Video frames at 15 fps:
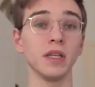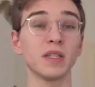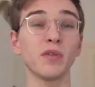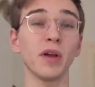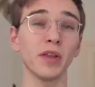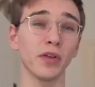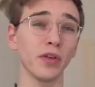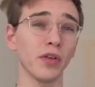It's
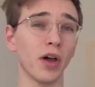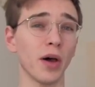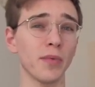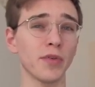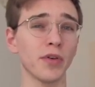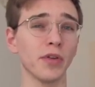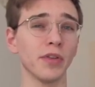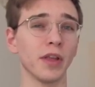quite a good
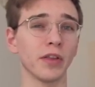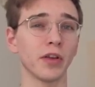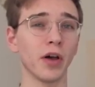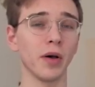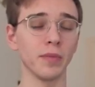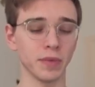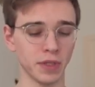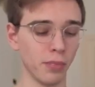option that
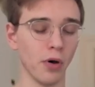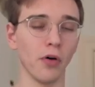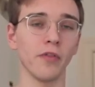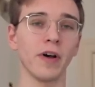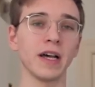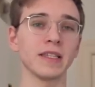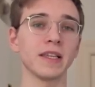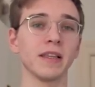comes
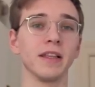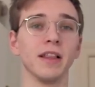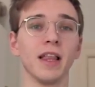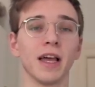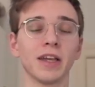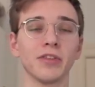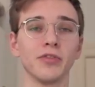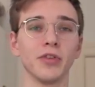both as an
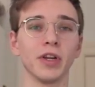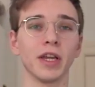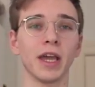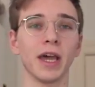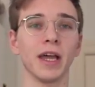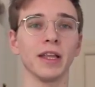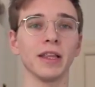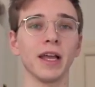
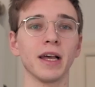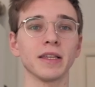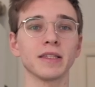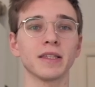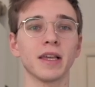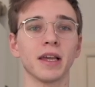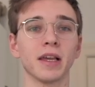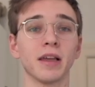electric and
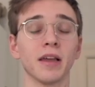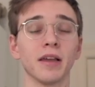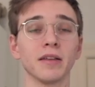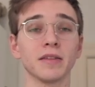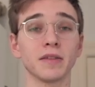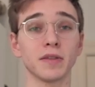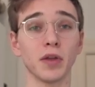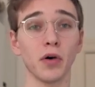as a
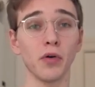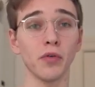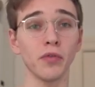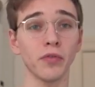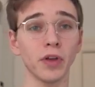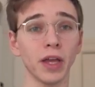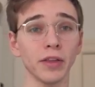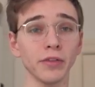
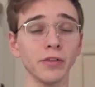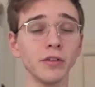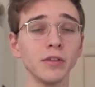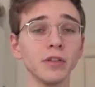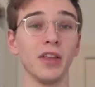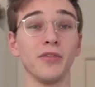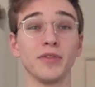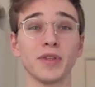stove
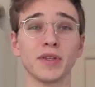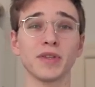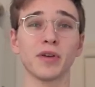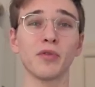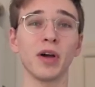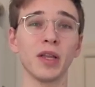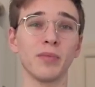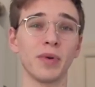kettle. There's also
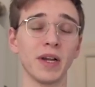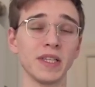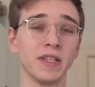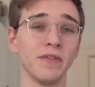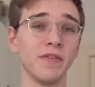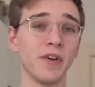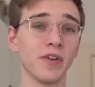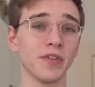quite a
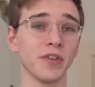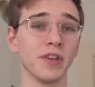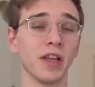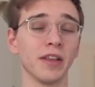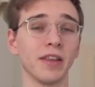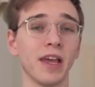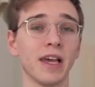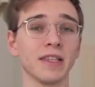pricey version
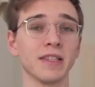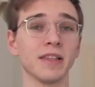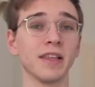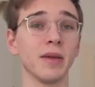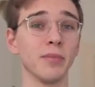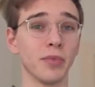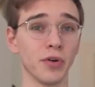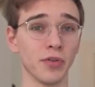that has a
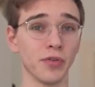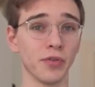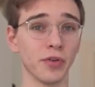temperature